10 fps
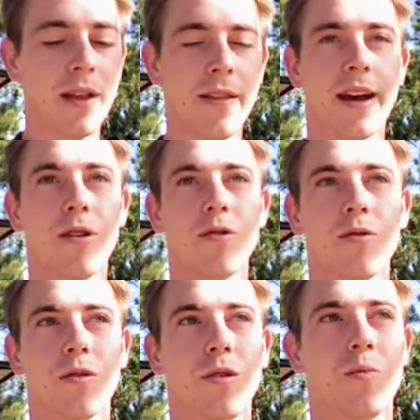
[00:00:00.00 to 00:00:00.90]
that whole
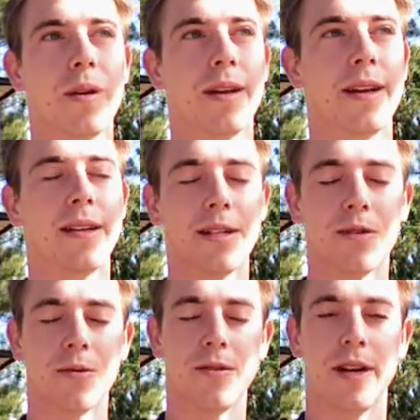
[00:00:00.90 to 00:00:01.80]
group and getting
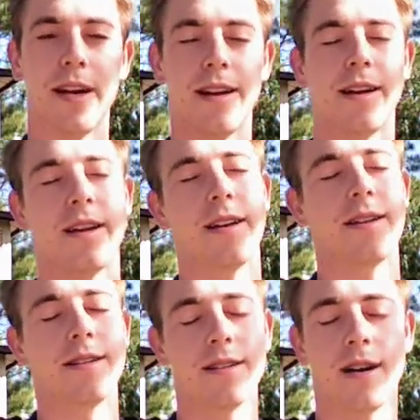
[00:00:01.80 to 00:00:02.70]
to relate
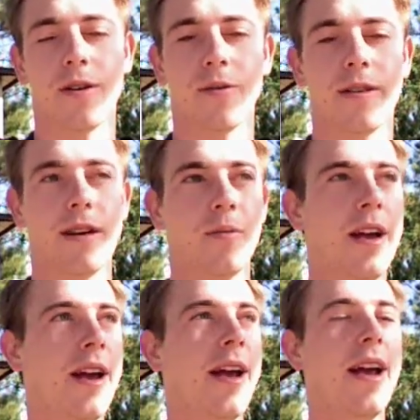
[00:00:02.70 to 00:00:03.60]
and talk with them.
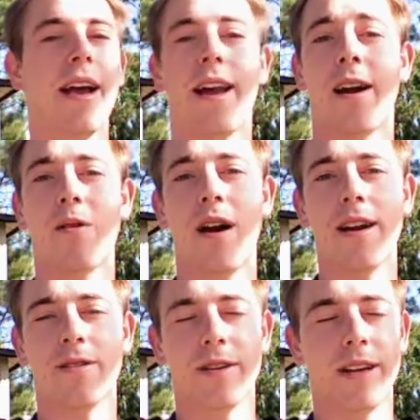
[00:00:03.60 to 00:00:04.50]
And
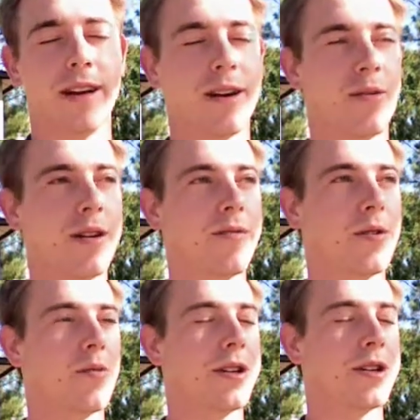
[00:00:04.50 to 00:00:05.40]
ironically, one of
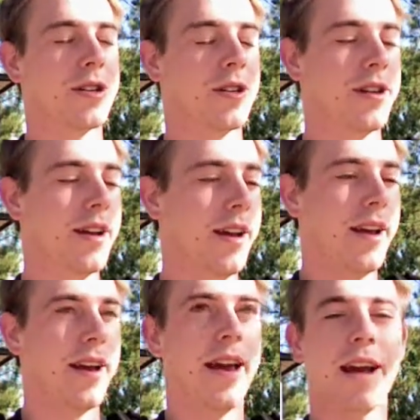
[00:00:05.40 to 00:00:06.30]
them, Richard,
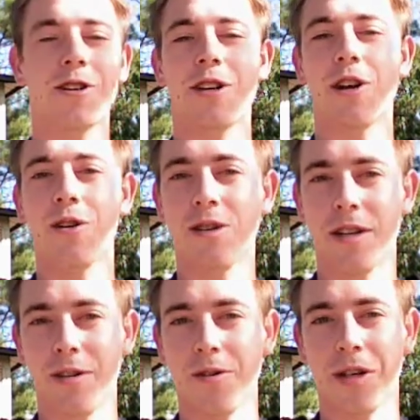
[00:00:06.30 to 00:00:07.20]
he actually goes
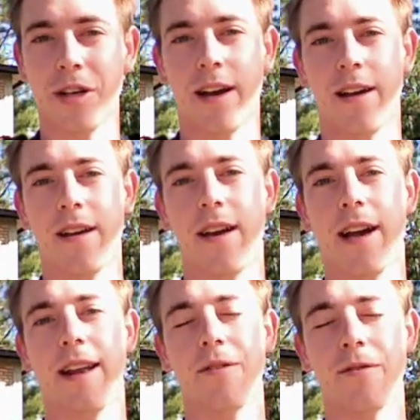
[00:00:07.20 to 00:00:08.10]
to UGA, and
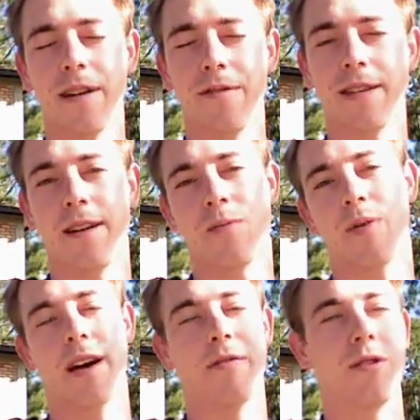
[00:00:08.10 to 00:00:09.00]
he lives in
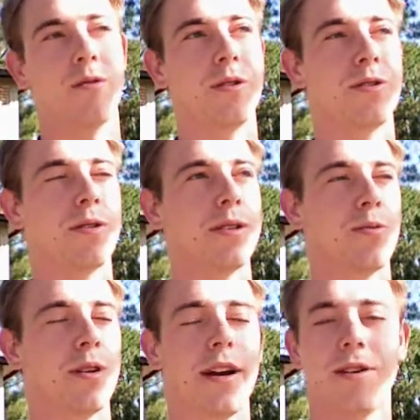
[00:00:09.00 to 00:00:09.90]
Pine View, which
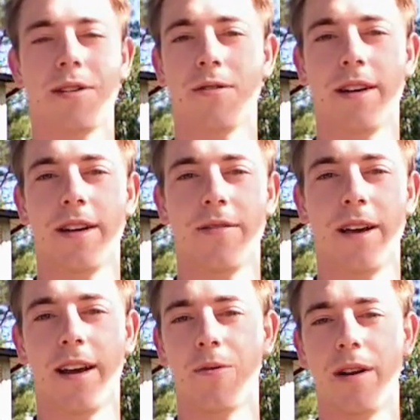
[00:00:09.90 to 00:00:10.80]
is where I used to
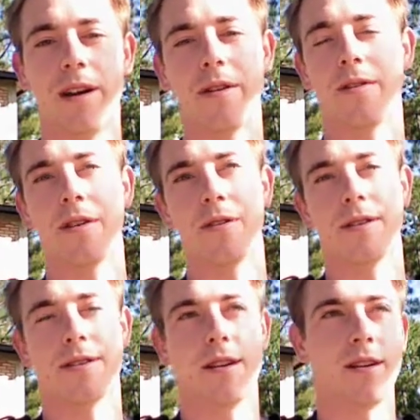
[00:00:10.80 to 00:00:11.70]
live, and we never even knew
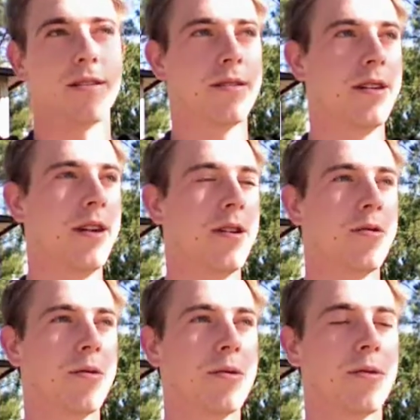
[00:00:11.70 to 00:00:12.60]
it. So
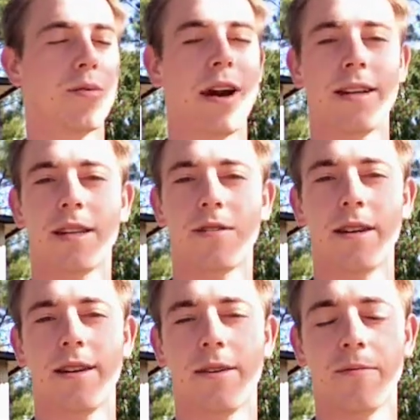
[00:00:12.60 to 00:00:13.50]
we were
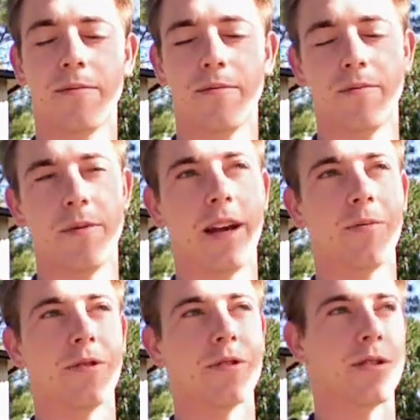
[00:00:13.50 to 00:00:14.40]
practically neighbors,